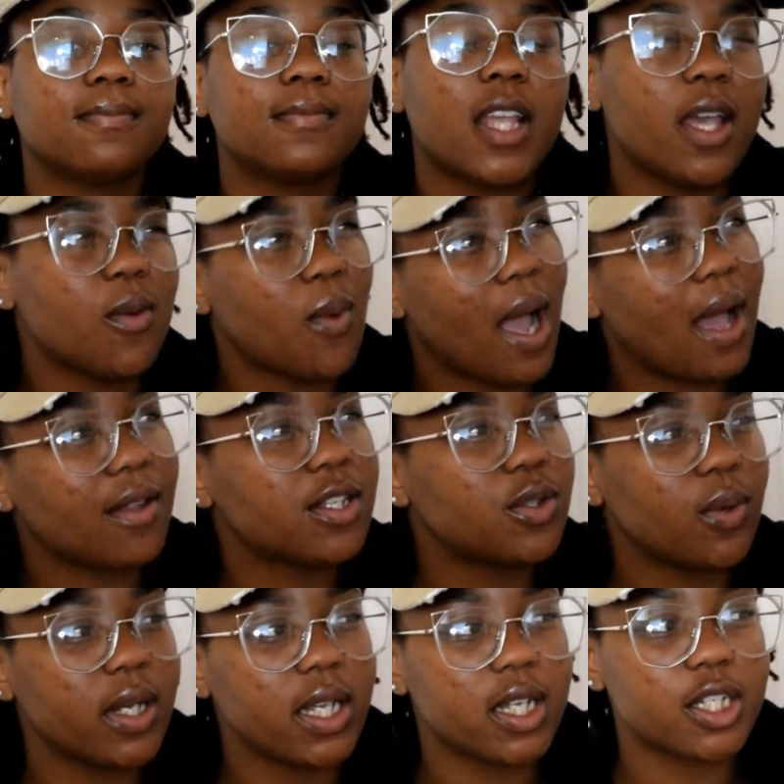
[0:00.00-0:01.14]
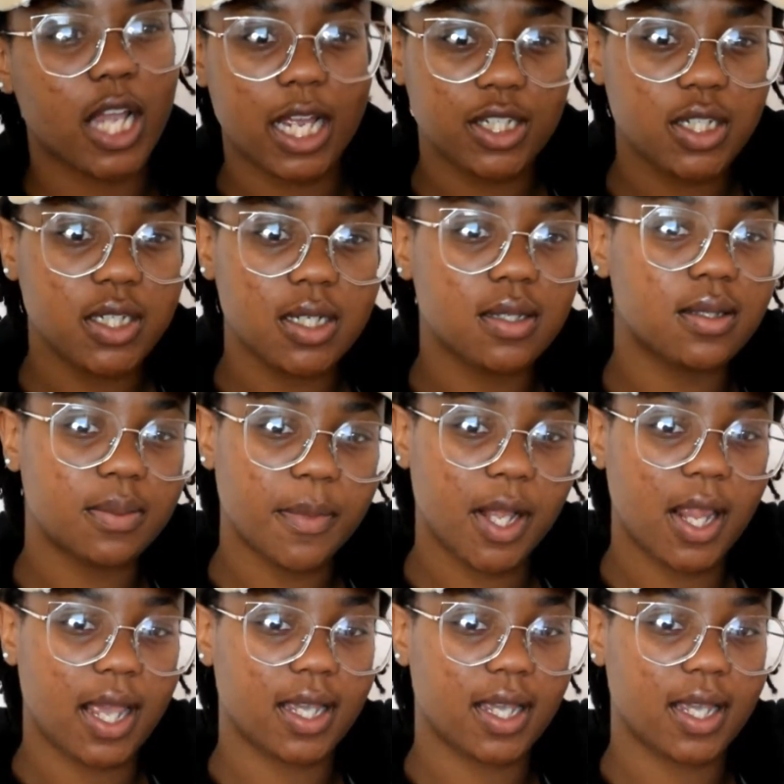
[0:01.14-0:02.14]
And wow, the 20-inch actually doesn't smell like